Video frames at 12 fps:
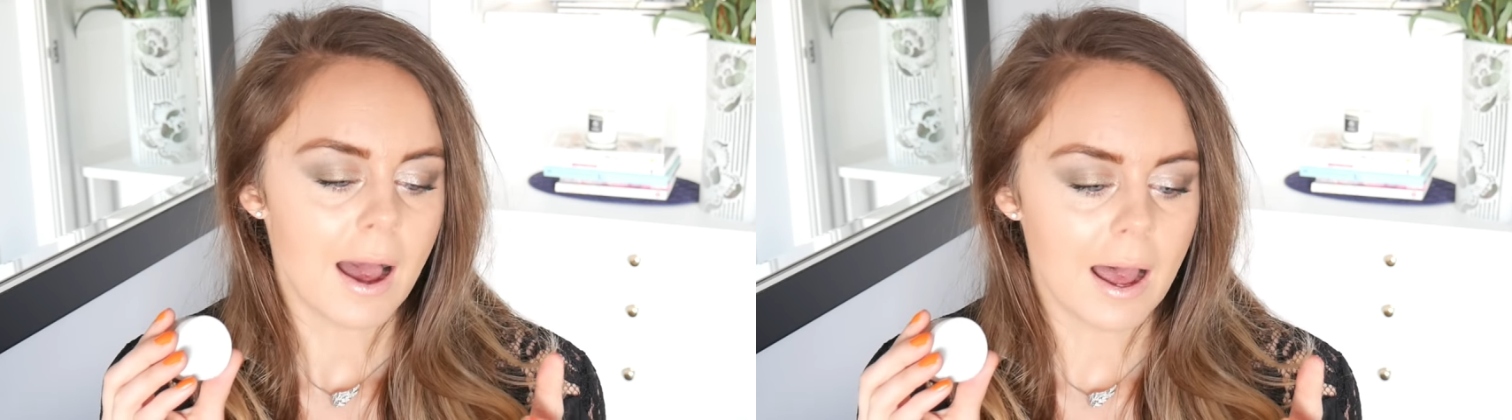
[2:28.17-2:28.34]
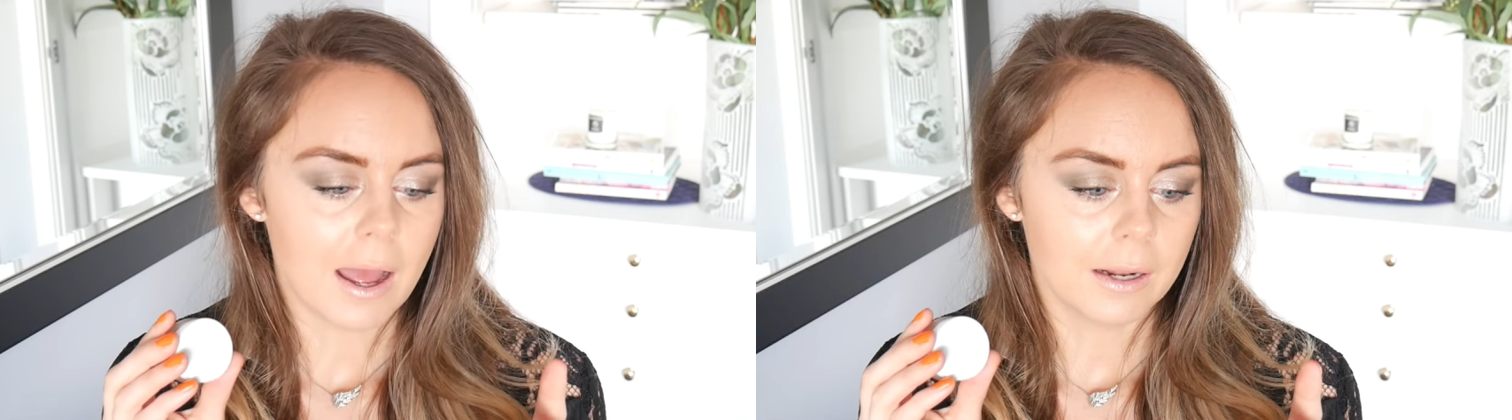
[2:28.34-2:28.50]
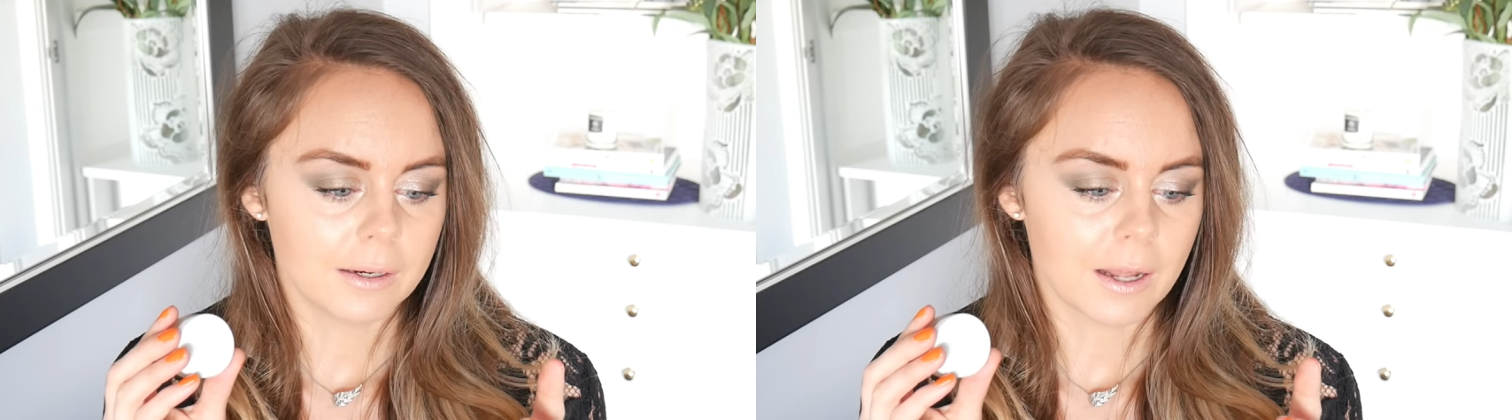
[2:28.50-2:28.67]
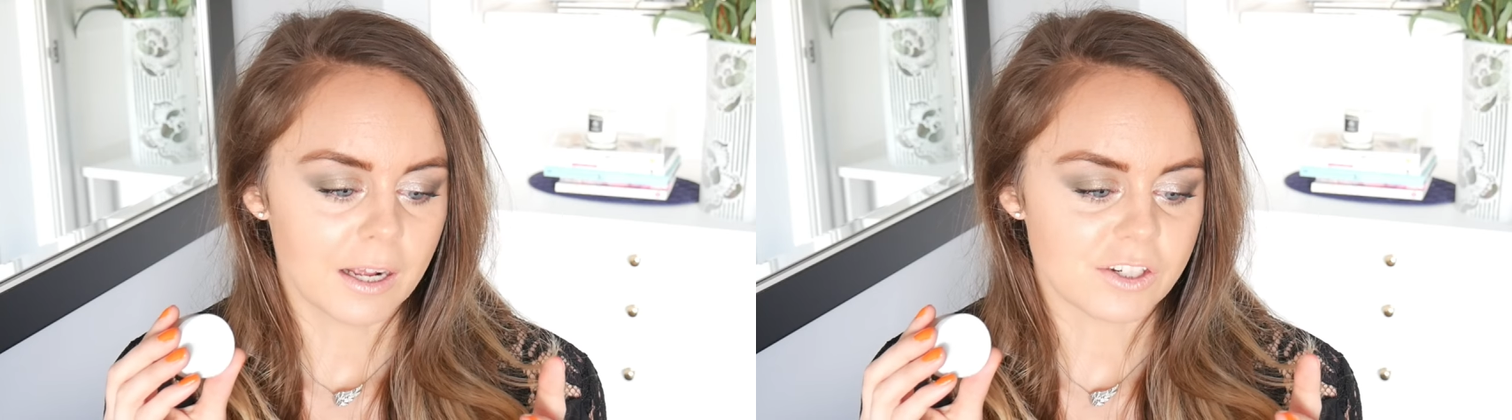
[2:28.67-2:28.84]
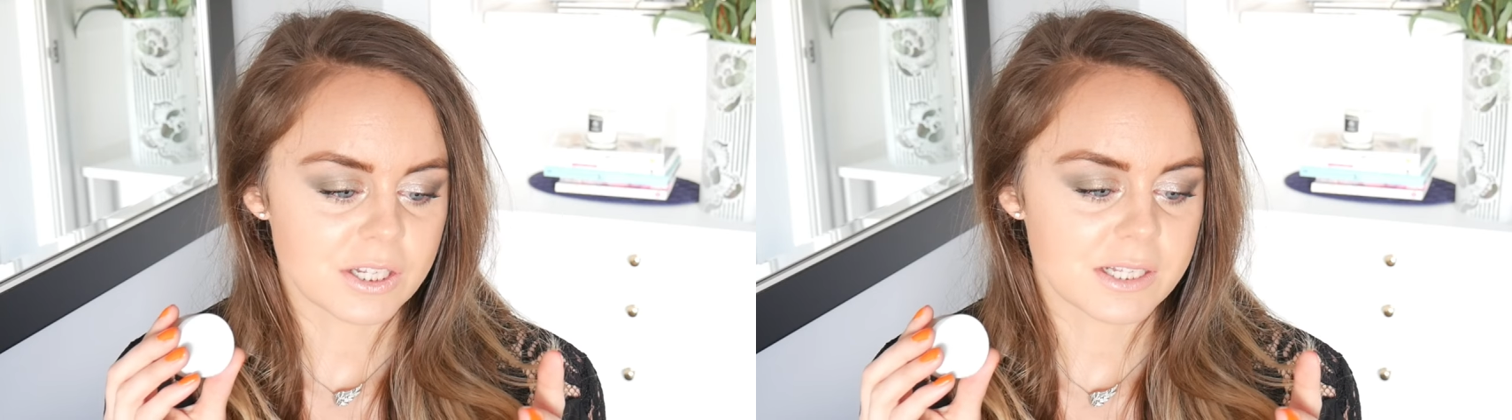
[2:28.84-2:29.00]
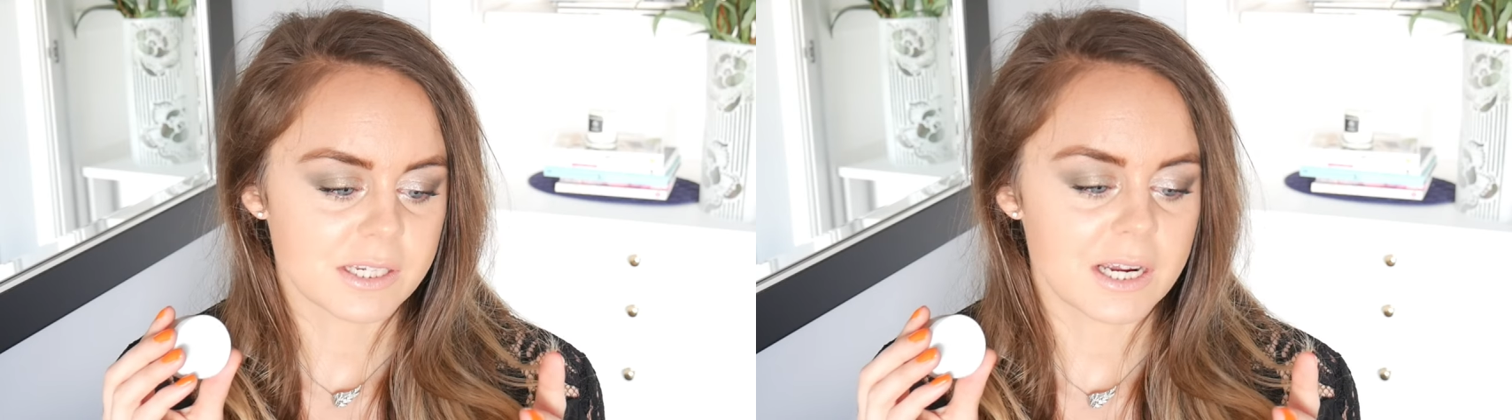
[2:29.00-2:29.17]
And I
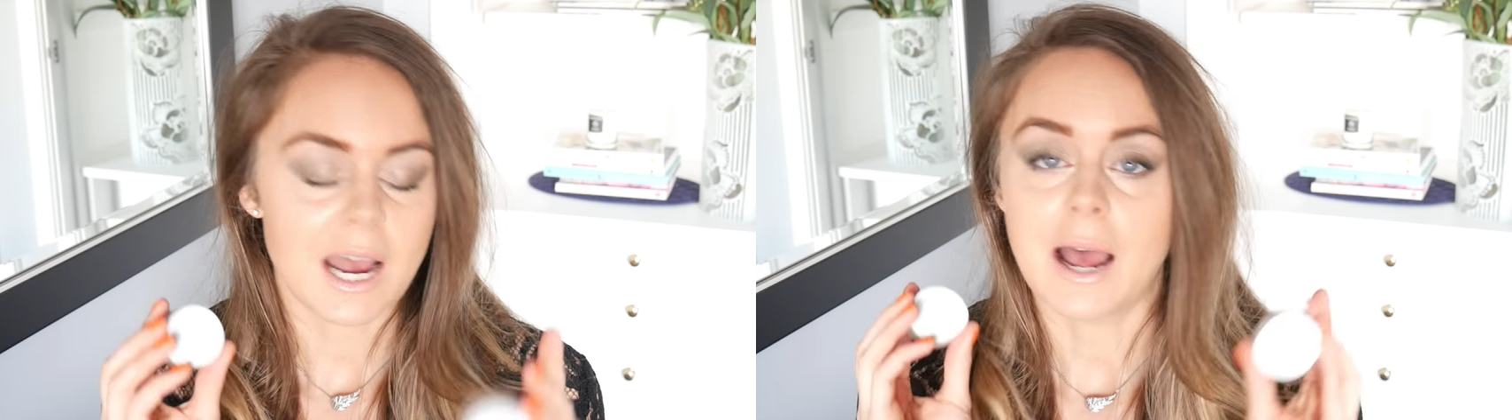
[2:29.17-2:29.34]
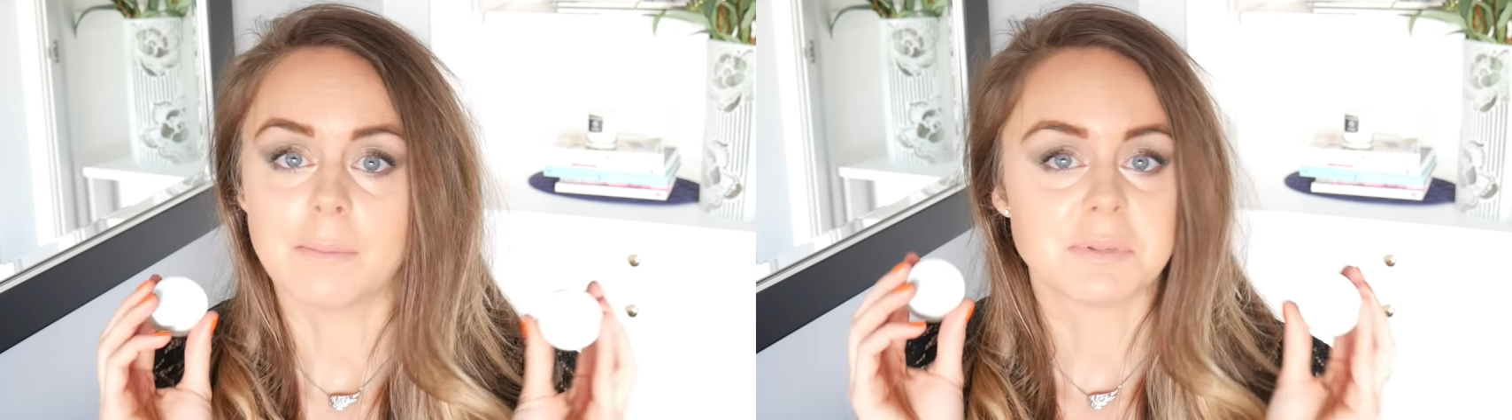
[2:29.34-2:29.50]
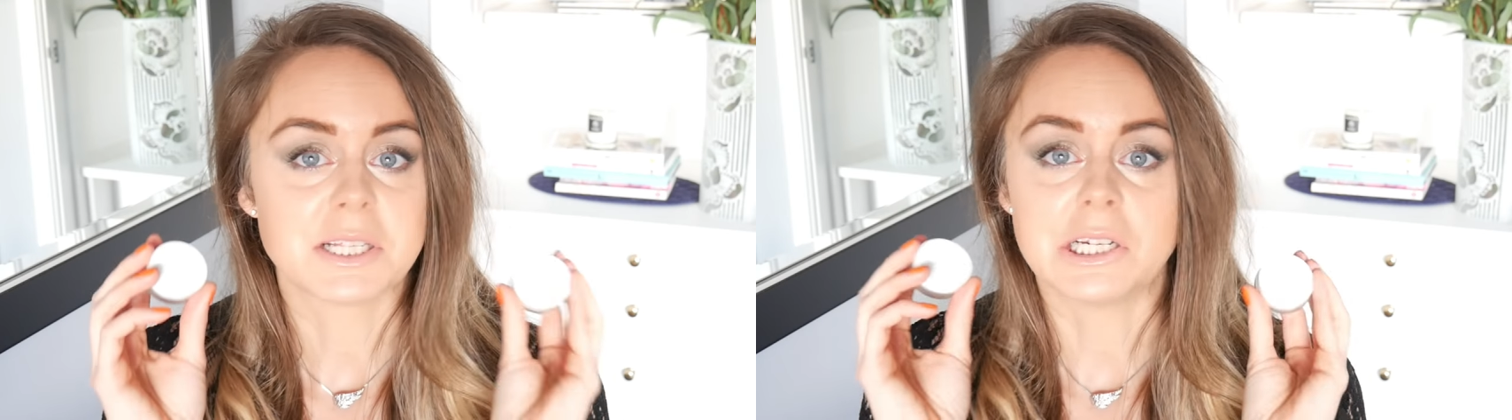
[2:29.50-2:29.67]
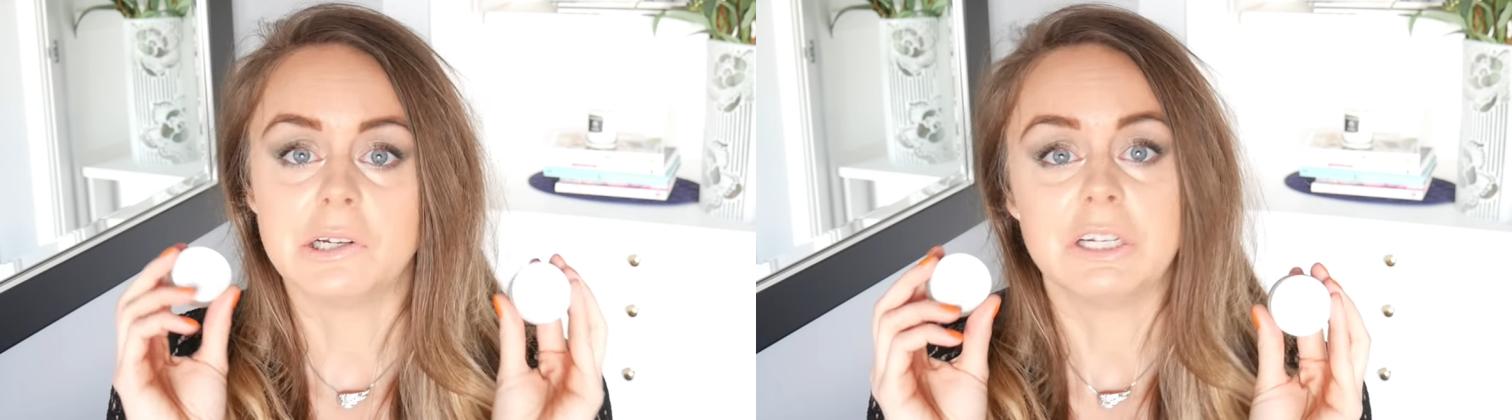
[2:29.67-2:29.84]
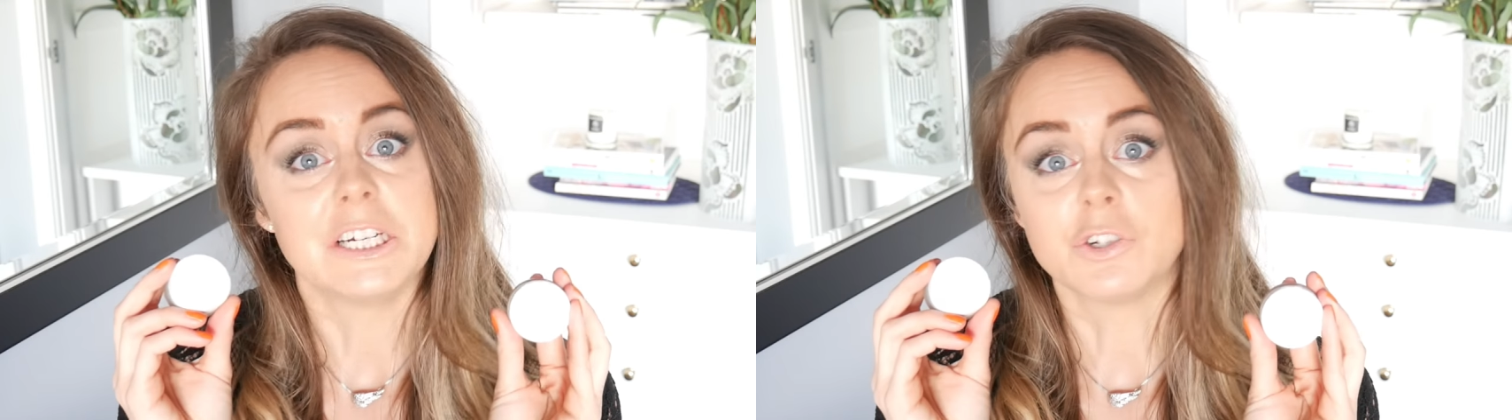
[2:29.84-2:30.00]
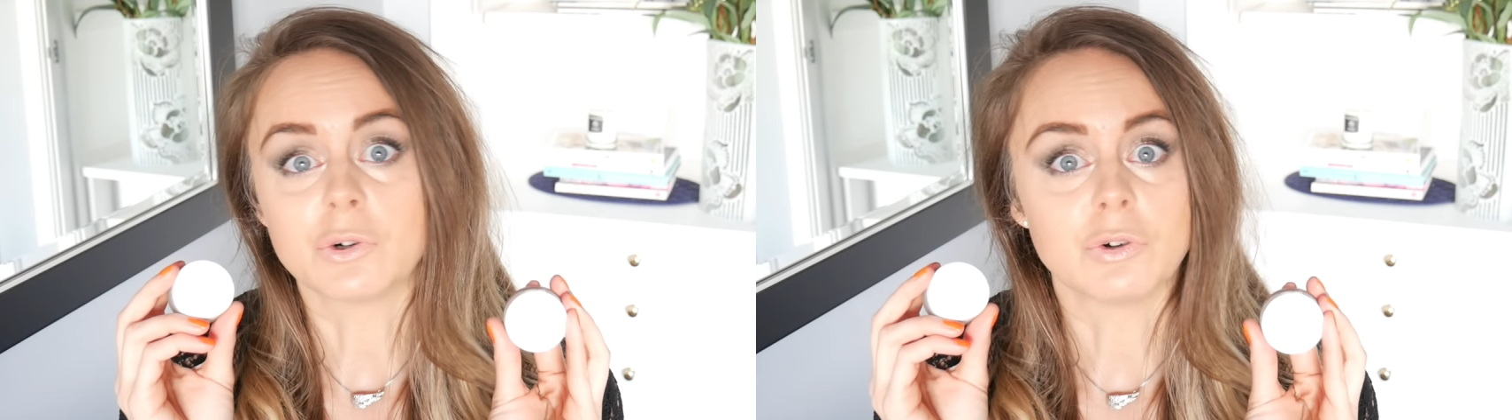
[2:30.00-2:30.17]
just
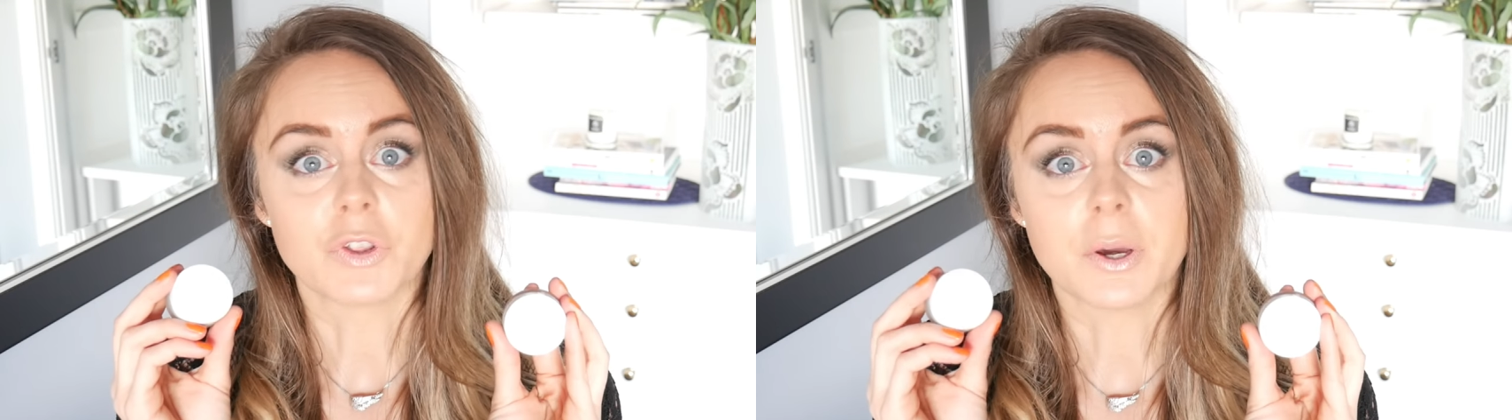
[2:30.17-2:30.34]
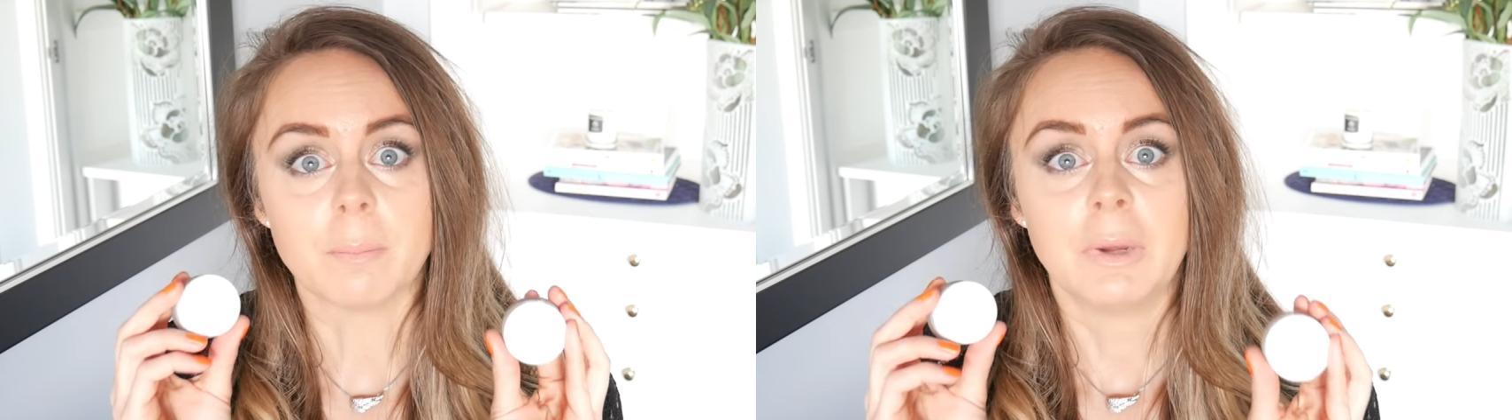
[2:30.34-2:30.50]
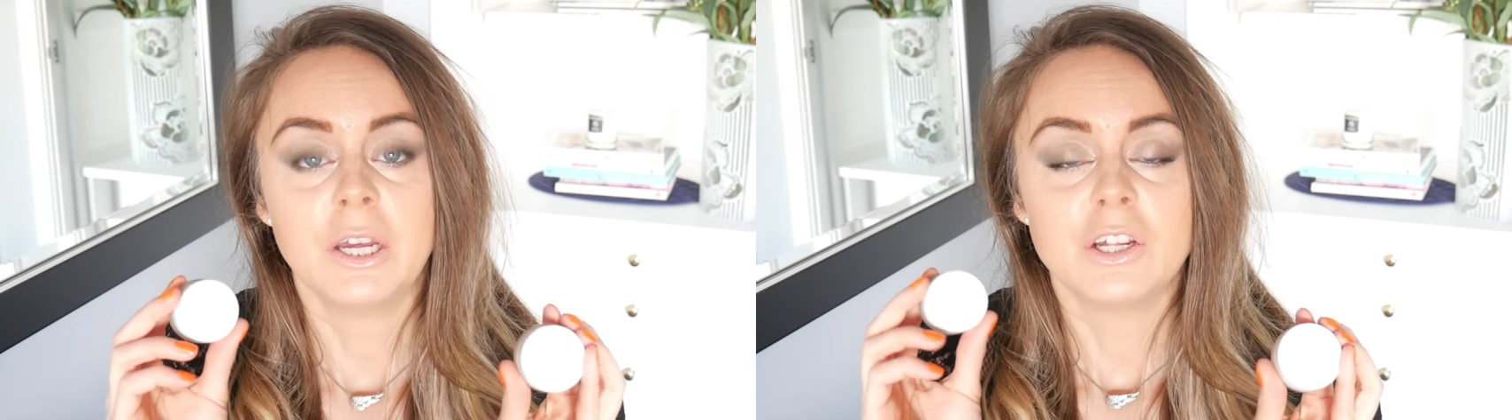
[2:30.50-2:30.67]
absolutely adore them.